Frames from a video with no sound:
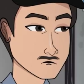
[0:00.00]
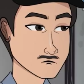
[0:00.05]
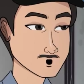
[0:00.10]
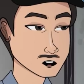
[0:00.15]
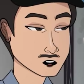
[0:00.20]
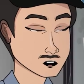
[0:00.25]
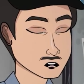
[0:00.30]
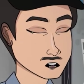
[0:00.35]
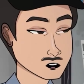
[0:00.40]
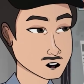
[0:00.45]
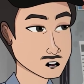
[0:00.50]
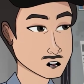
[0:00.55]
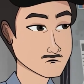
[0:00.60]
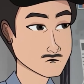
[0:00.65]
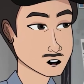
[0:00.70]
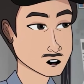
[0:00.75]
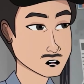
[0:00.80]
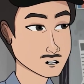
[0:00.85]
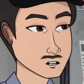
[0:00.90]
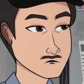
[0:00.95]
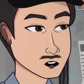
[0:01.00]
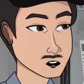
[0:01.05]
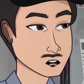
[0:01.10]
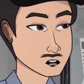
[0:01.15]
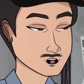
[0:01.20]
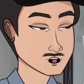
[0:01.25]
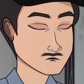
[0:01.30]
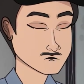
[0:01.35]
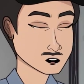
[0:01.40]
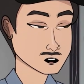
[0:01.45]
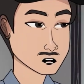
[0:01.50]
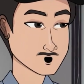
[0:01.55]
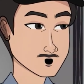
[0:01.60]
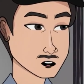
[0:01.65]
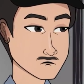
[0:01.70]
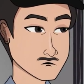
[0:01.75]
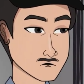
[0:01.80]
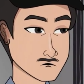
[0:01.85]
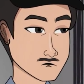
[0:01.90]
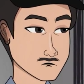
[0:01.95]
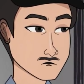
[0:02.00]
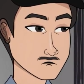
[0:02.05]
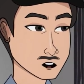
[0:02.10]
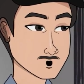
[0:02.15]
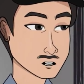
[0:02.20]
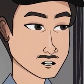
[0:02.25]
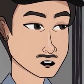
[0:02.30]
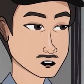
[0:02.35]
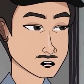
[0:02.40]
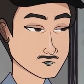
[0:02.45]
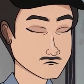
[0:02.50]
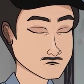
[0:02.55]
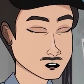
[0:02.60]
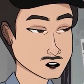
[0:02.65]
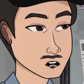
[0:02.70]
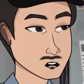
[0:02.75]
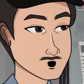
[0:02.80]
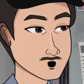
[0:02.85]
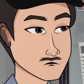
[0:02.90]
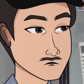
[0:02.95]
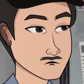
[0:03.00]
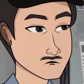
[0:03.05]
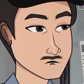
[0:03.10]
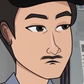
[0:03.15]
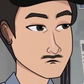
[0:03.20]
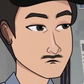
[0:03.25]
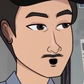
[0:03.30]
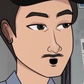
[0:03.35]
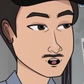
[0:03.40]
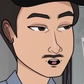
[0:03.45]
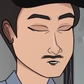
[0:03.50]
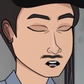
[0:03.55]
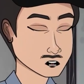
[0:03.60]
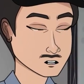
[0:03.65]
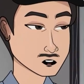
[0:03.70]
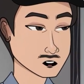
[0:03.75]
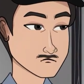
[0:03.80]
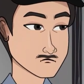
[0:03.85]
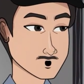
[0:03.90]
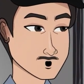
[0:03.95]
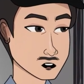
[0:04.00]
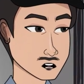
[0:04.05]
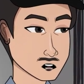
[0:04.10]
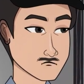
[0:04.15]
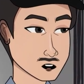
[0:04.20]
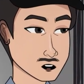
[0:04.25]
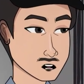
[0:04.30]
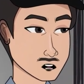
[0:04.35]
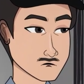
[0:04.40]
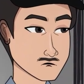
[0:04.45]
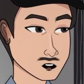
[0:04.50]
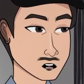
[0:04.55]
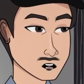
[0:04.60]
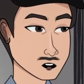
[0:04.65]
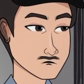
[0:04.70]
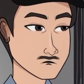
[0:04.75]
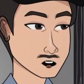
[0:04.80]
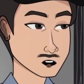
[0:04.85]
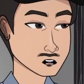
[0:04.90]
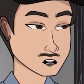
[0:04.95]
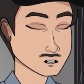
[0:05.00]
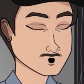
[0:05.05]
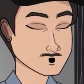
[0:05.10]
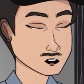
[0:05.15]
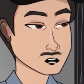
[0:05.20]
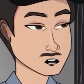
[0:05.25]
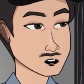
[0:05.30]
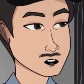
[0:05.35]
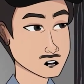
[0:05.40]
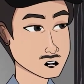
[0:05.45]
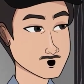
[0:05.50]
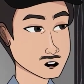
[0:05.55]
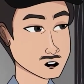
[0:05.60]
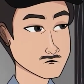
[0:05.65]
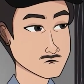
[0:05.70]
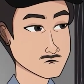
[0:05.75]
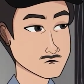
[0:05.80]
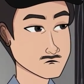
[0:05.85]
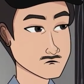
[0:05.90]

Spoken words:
"Okay, just calm down. You're safe now. We'll have someone come in and get this sorted out."